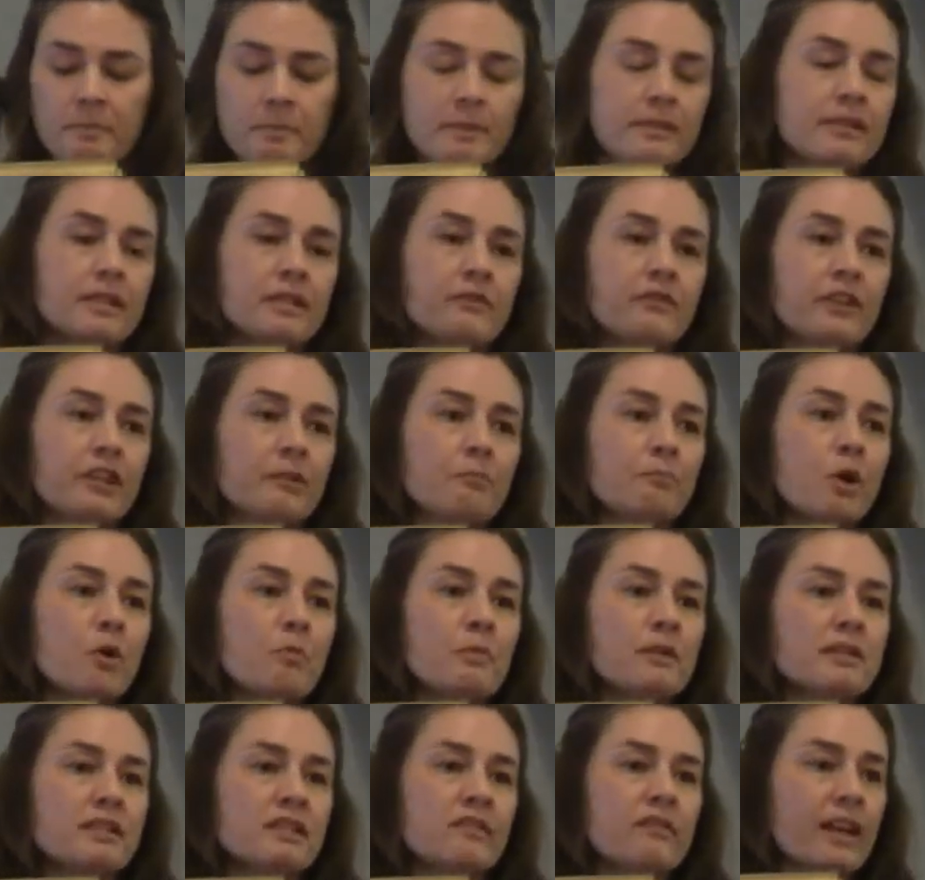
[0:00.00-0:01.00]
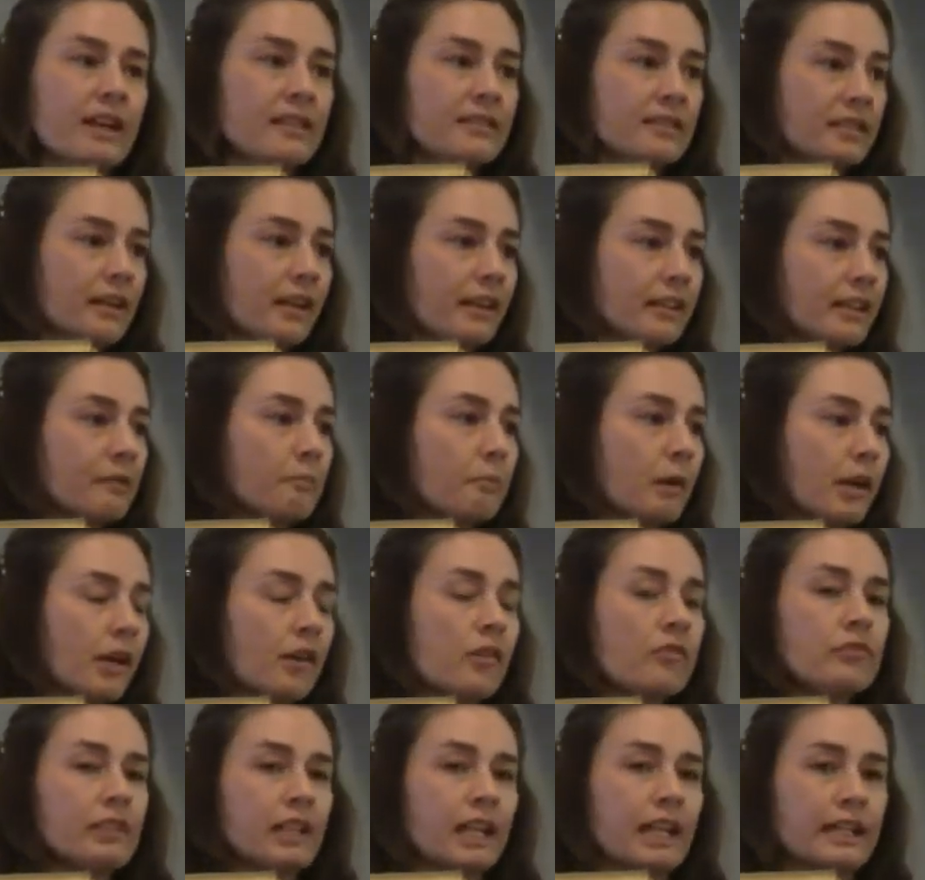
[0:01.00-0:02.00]
specific moments of exile in my
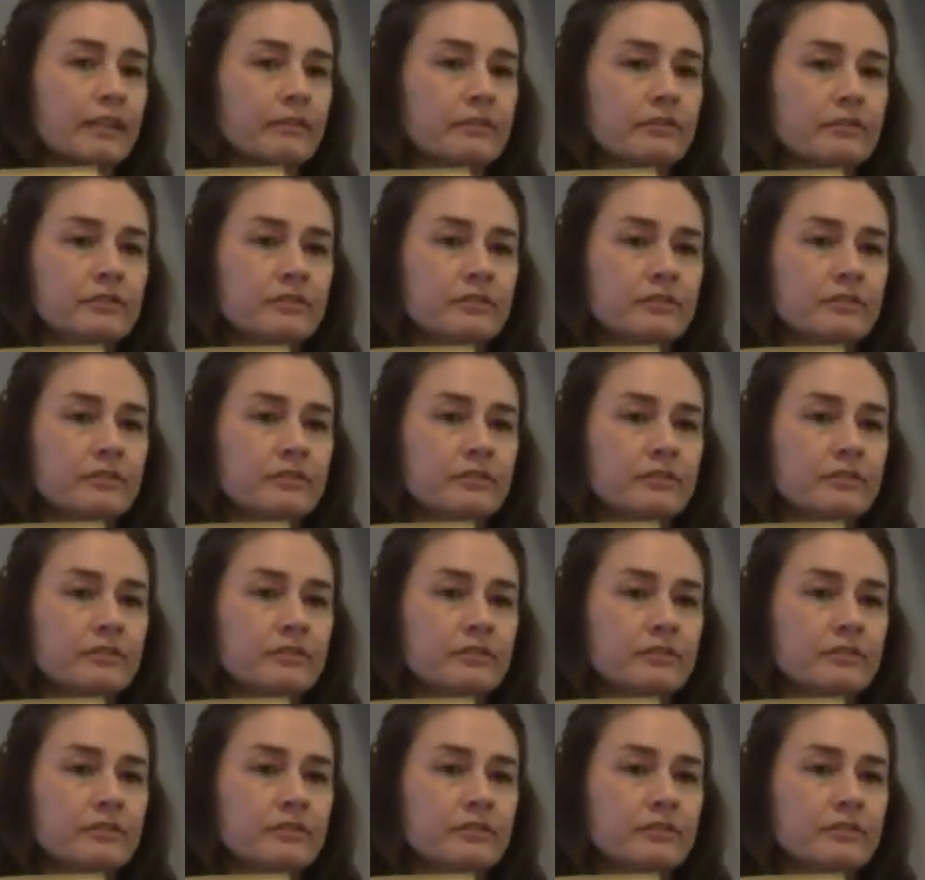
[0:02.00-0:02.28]
own life,